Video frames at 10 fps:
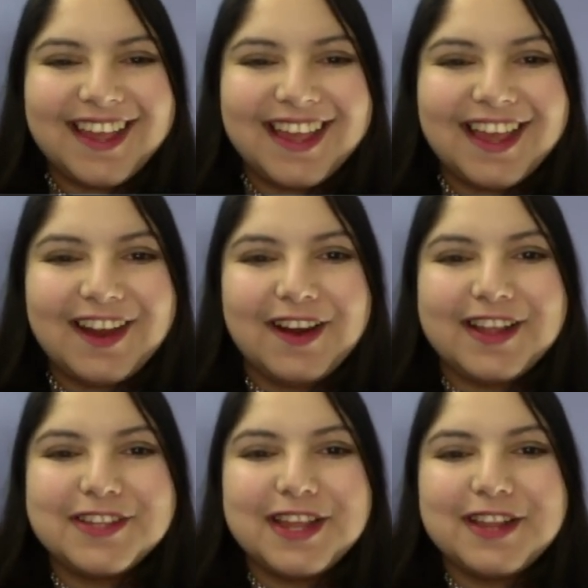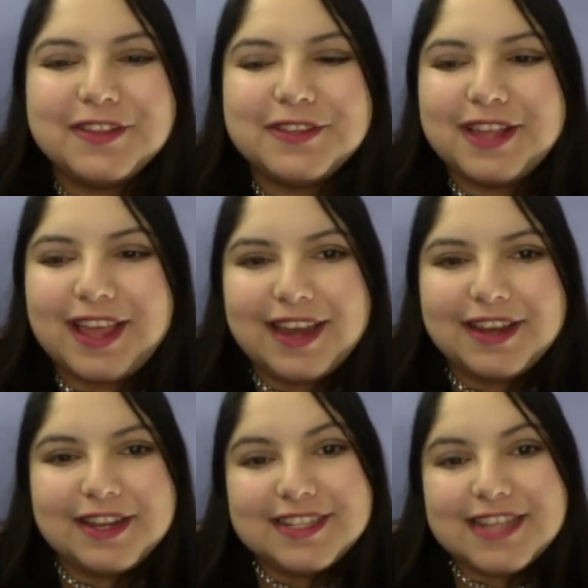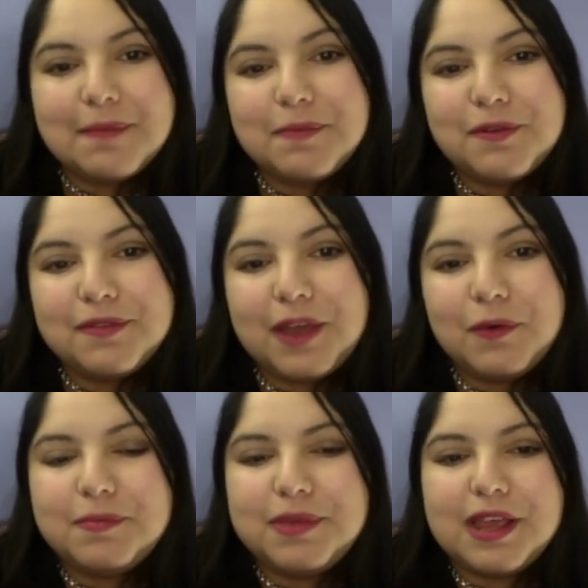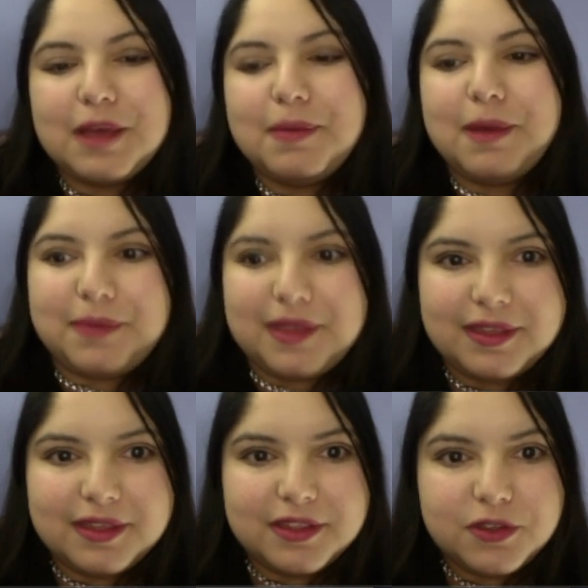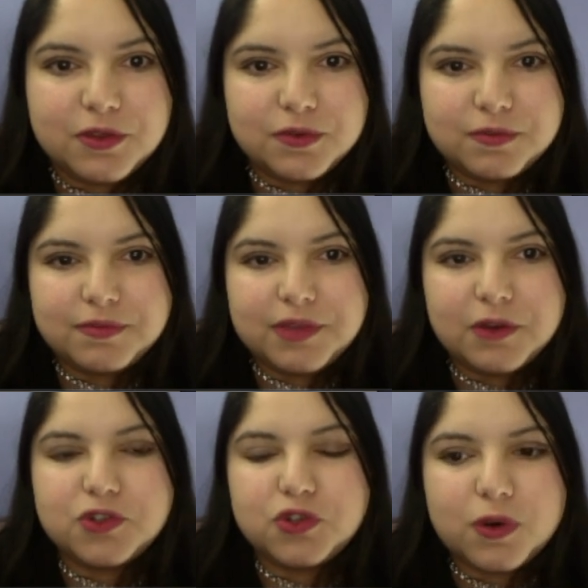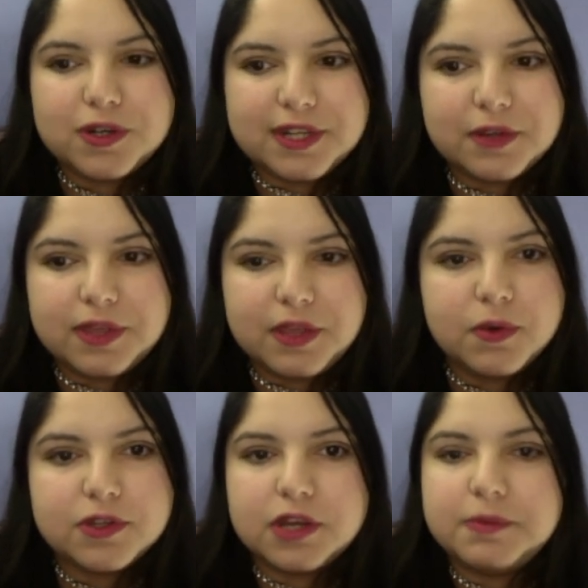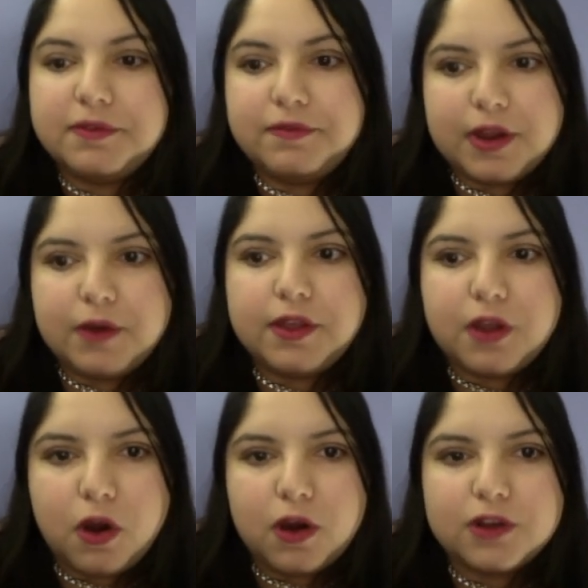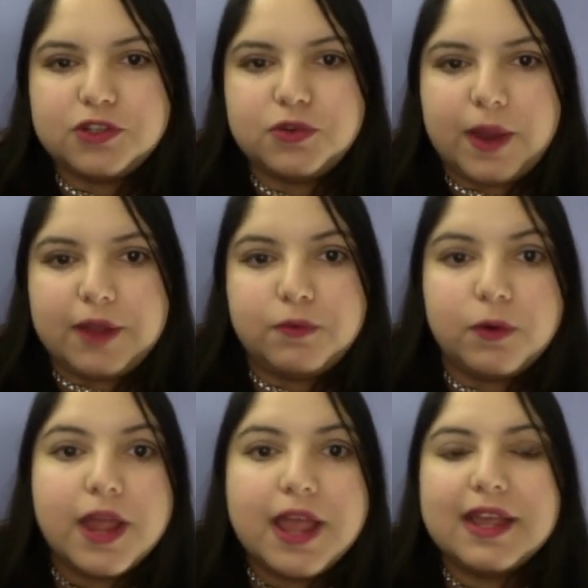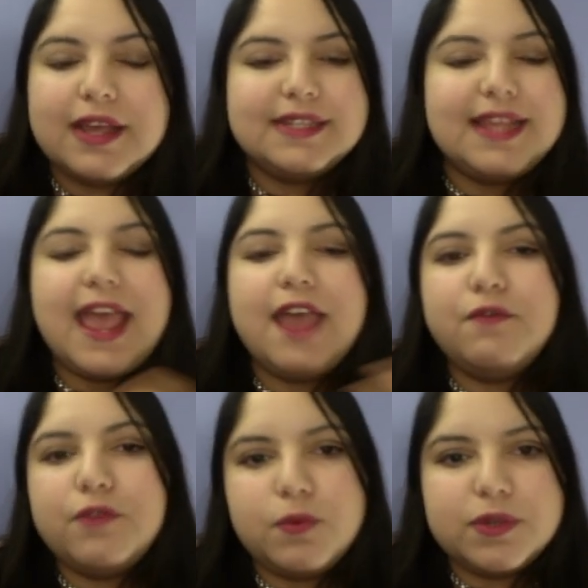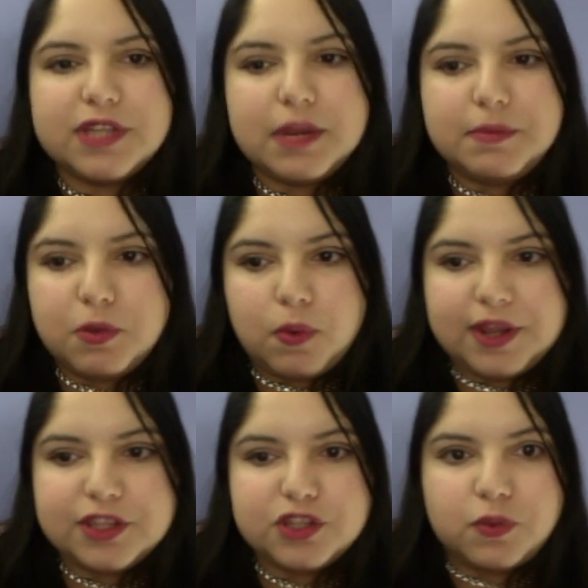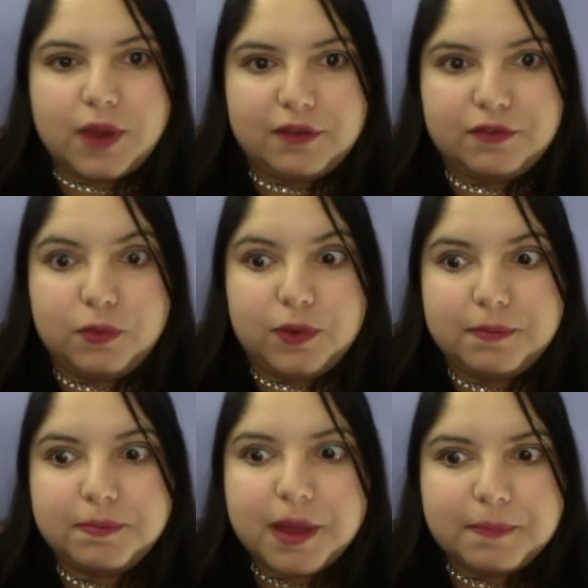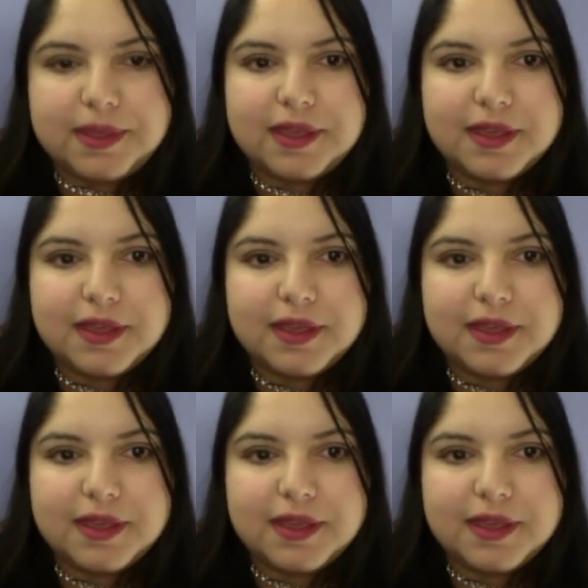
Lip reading: All right, and an example of that would be a puppy. You know, short tail keywords are going to be very hard to rank for because everyone's going to be wanting to rank for the word puppy.